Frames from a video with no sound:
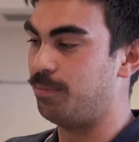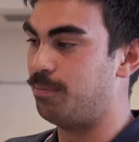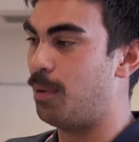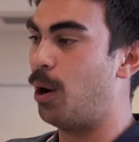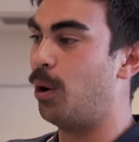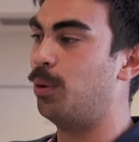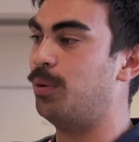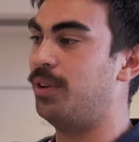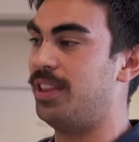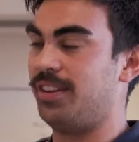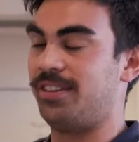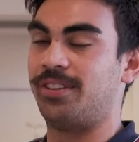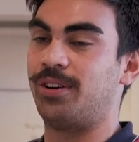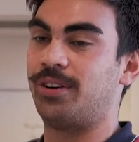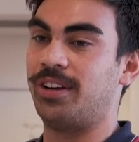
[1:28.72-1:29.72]
mould this
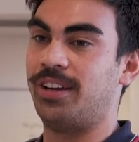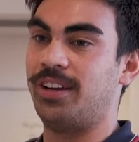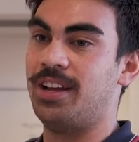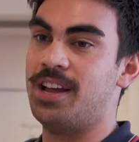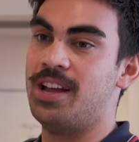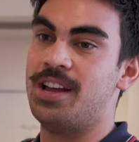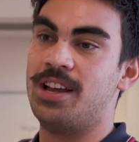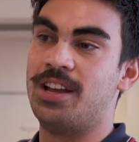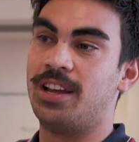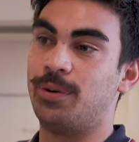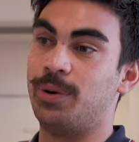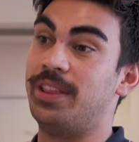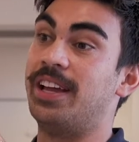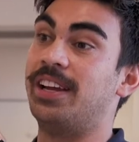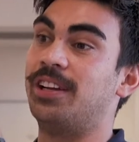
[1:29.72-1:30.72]
socket,
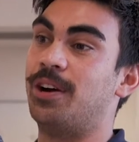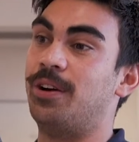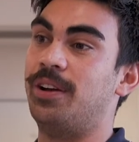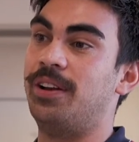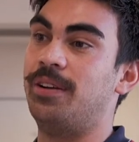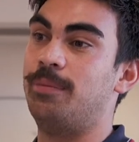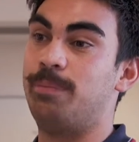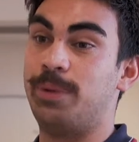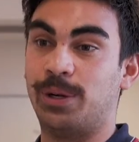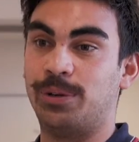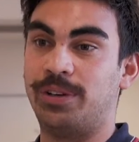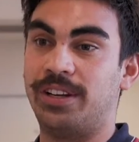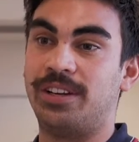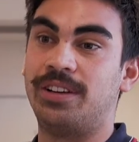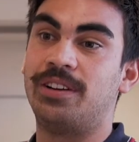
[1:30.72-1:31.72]
we then go and build
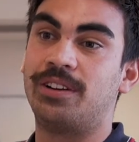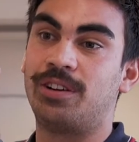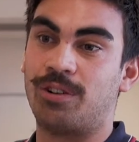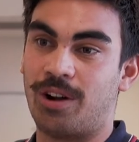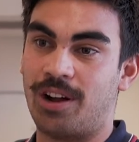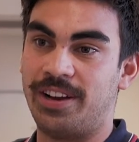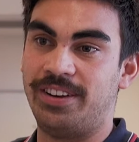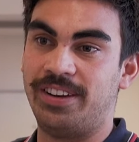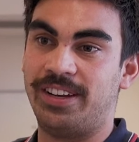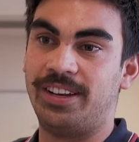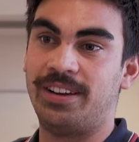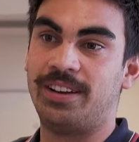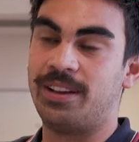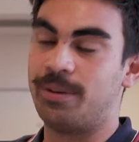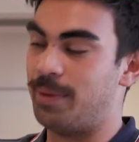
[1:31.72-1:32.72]
it, grind it,
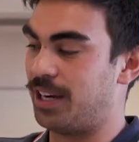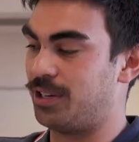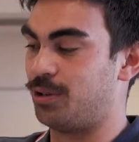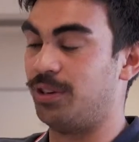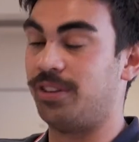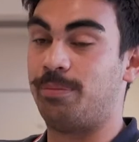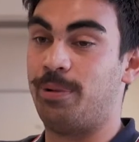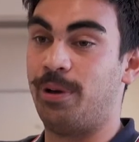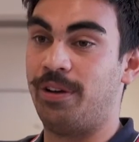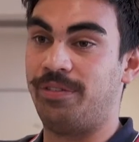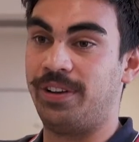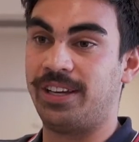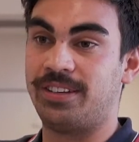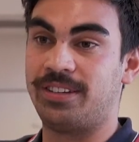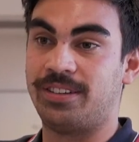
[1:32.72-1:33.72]
make sure it's
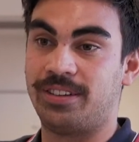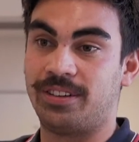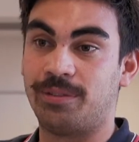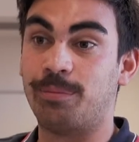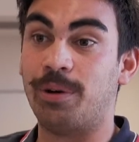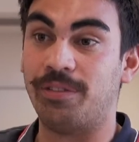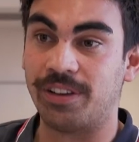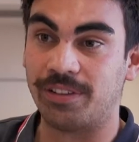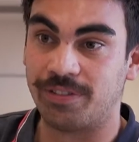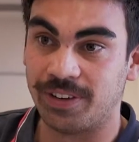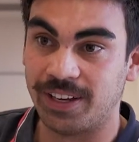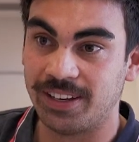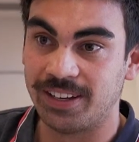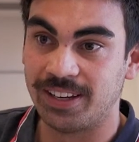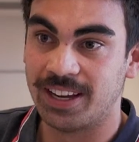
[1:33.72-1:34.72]
perfect
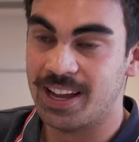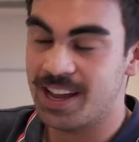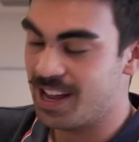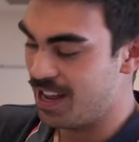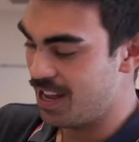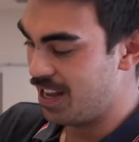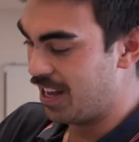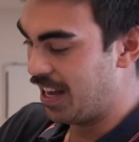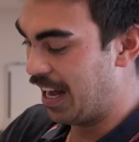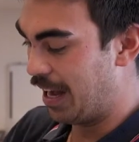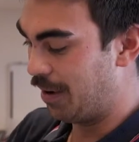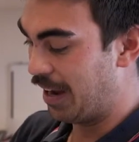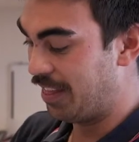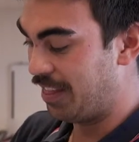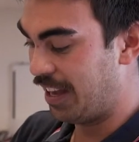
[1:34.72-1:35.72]
fit.
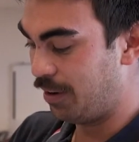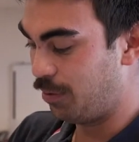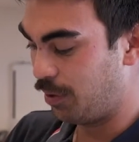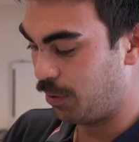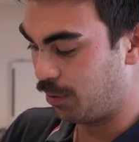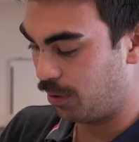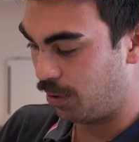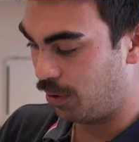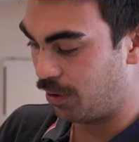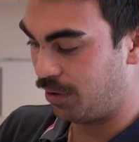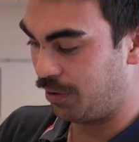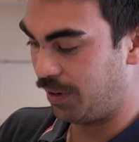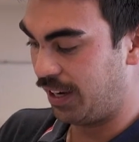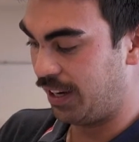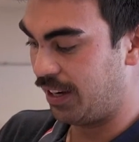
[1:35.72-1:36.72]
And then we will
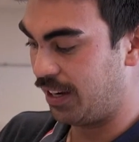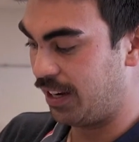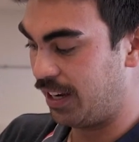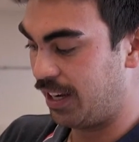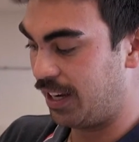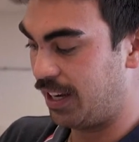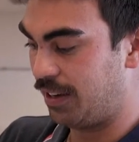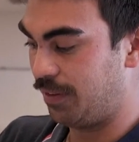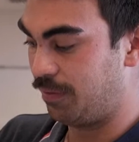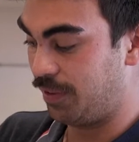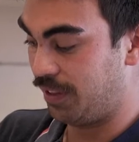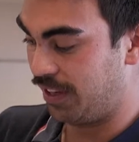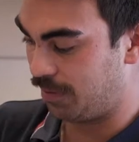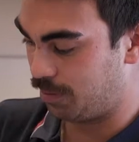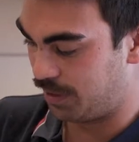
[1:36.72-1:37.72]
order in, for
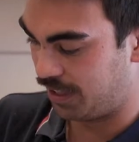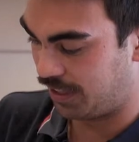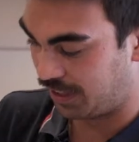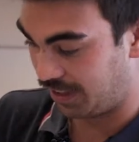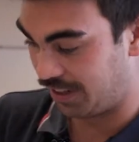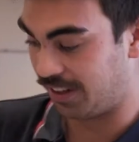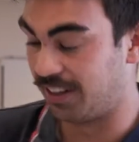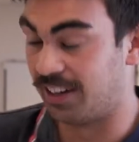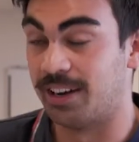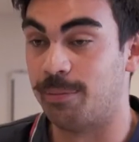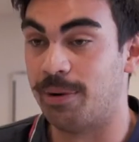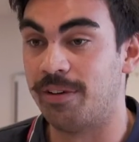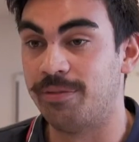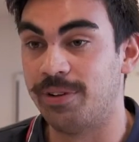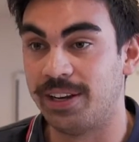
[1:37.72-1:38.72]
this is an
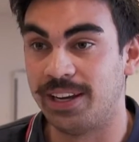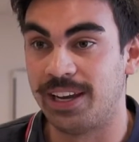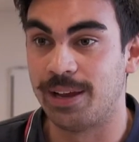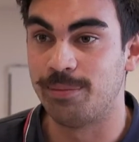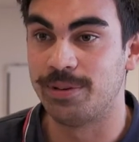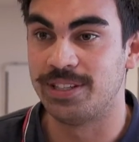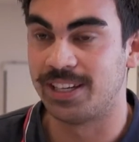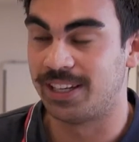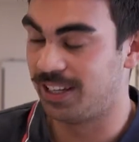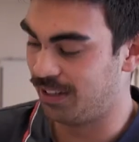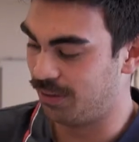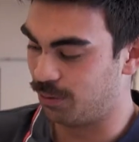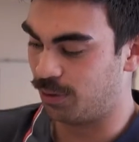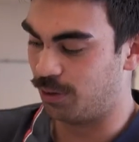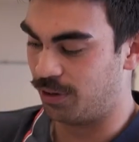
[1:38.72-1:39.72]
above knee amputee,
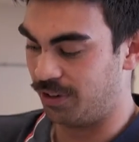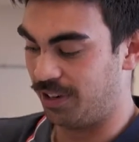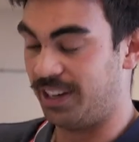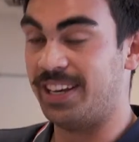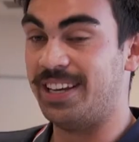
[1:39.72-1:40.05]
we'll order in a